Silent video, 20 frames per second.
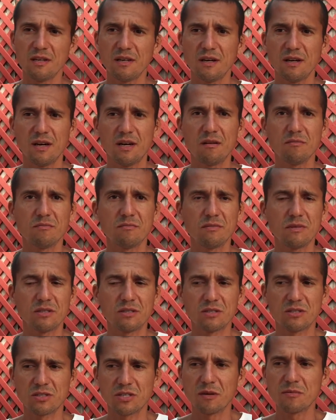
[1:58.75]
um, it's
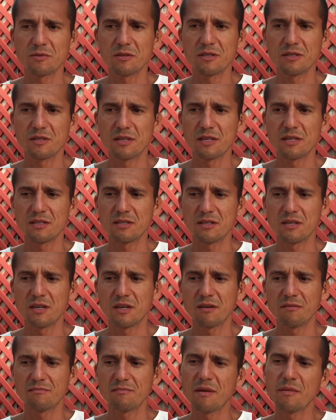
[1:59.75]
a substance that is
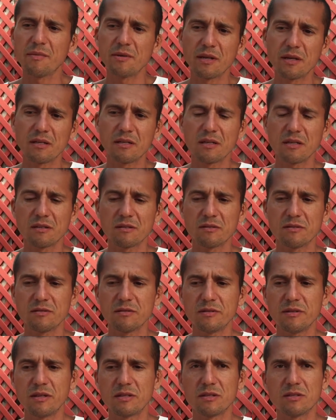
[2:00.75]
uh, maybe not. So
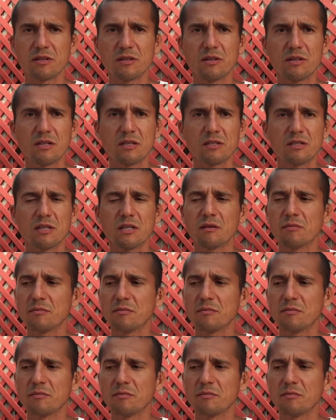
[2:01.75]
what's the best acidic.